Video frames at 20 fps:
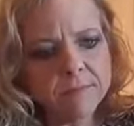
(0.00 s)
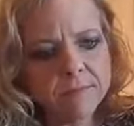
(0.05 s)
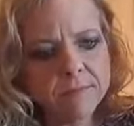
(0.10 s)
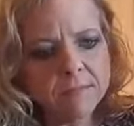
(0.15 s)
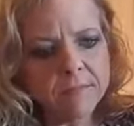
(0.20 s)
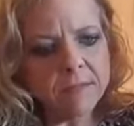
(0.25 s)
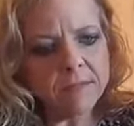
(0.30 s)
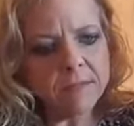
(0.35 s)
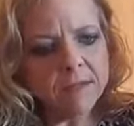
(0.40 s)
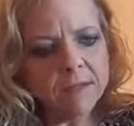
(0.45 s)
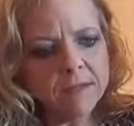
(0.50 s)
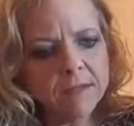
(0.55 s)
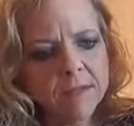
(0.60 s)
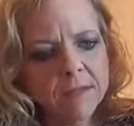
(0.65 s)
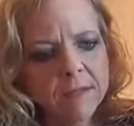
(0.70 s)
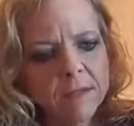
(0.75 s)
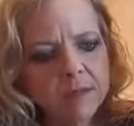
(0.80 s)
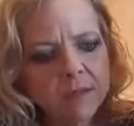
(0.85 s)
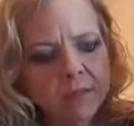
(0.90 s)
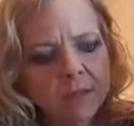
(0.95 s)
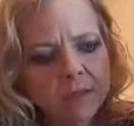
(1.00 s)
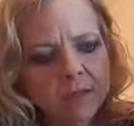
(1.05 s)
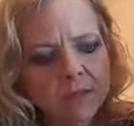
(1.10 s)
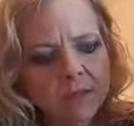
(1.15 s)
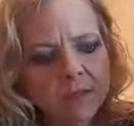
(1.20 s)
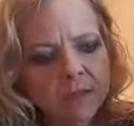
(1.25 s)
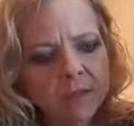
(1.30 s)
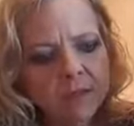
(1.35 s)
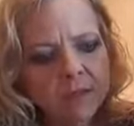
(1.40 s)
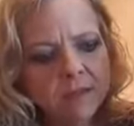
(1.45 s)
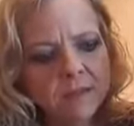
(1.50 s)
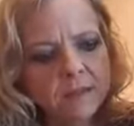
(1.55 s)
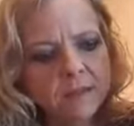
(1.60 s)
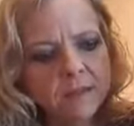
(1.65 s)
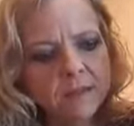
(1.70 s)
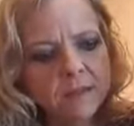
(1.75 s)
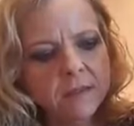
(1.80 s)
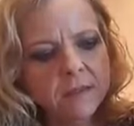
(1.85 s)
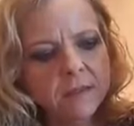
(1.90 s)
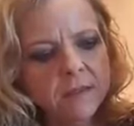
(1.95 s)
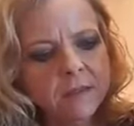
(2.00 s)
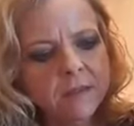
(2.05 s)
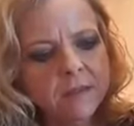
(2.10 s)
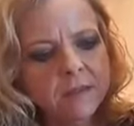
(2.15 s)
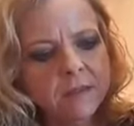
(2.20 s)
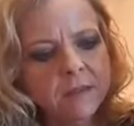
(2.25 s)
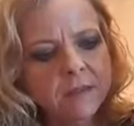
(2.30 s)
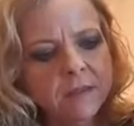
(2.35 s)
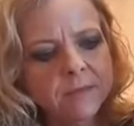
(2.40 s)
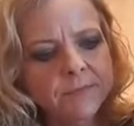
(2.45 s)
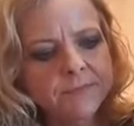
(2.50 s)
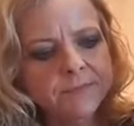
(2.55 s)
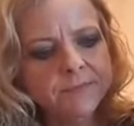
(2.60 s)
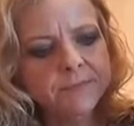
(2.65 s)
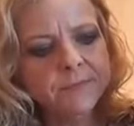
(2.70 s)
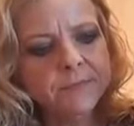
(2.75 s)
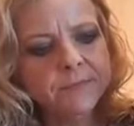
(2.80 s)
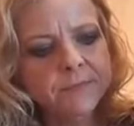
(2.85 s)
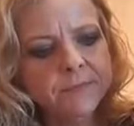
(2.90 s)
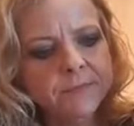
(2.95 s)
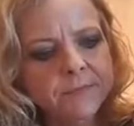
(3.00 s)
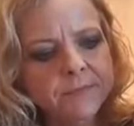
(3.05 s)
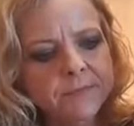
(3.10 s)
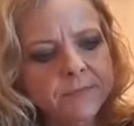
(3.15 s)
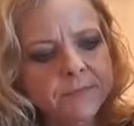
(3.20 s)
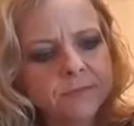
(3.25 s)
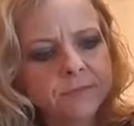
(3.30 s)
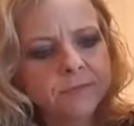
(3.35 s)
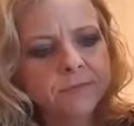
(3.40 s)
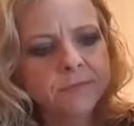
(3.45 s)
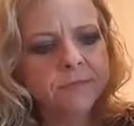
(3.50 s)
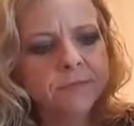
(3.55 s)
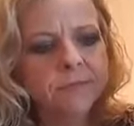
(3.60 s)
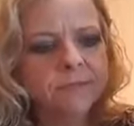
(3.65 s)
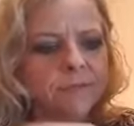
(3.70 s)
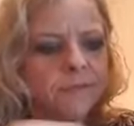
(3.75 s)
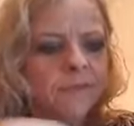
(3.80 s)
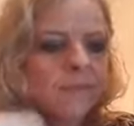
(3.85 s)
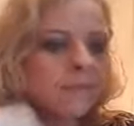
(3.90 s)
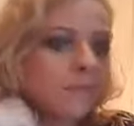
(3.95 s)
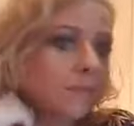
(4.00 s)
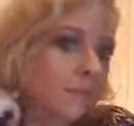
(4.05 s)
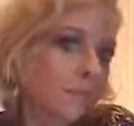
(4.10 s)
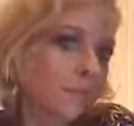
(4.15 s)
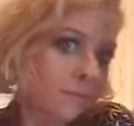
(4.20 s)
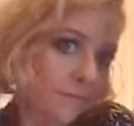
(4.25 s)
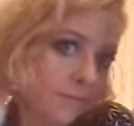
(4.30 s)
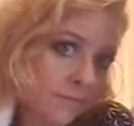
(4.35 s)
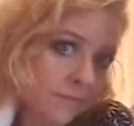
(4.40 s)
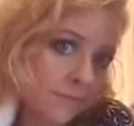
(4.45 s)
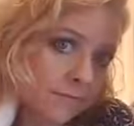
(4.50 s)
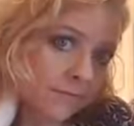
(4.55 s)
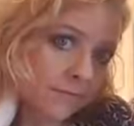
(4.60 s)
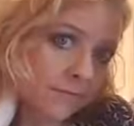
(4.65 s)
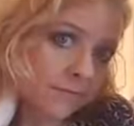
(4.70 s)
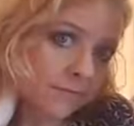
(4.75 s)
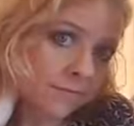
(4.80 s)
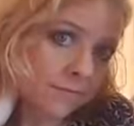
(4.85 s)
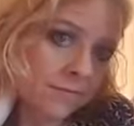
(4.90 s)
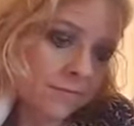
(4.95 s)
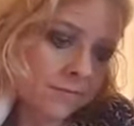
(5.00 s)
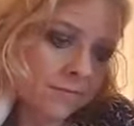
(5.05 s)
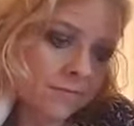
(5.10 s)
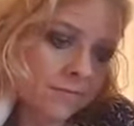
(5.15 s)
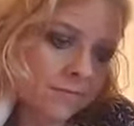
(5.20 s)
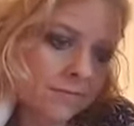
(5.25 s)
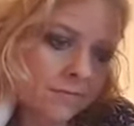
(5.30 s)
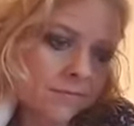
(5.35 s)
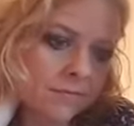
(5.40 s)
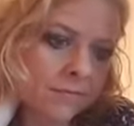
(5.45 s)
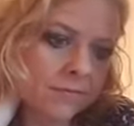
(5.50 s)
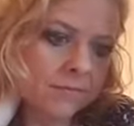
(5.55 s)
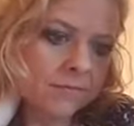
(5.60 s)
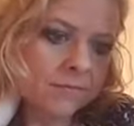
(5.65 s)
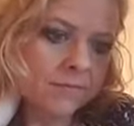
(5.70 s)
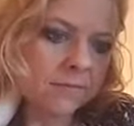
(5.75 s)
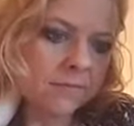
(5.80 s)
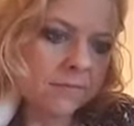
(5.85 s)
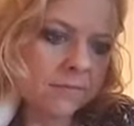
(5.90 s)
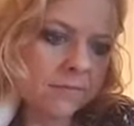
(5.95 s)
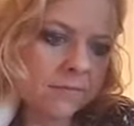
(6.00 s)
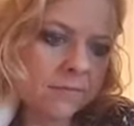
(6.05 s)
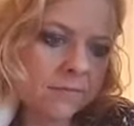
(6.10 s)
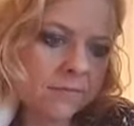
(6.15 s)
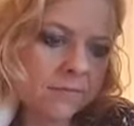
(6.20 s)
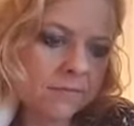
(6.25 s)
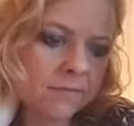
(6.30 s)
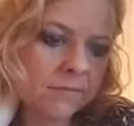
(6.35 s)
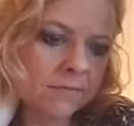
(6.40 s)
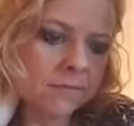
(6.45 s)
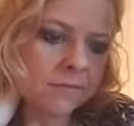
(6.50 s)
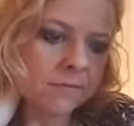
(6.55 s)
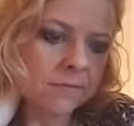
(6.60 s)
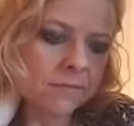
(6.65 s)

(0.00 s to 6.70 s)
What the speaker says: (not speaking)